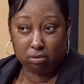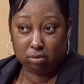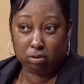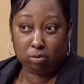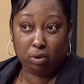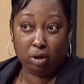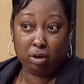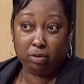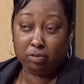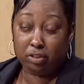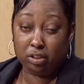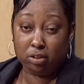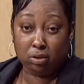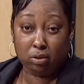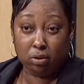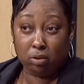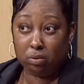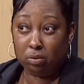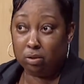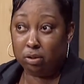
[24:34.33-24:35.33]

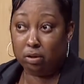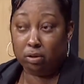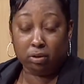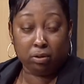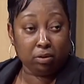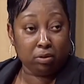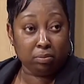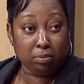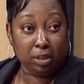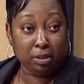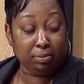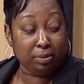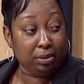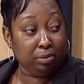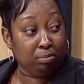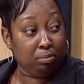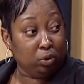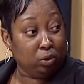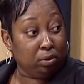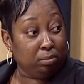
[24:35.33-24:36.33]
12-year-old girl may be
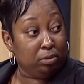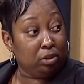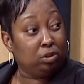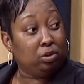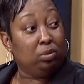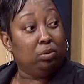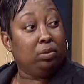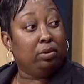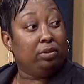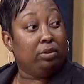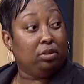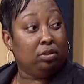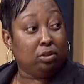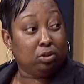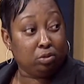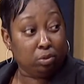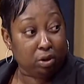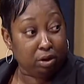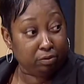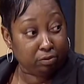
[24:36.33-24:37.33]
more mature than the
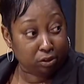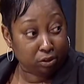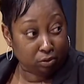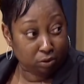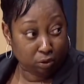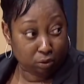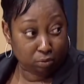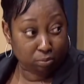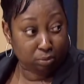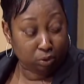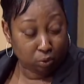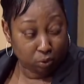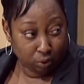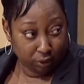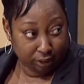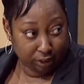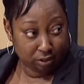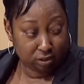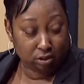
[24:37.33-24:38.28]
12-year-old boy.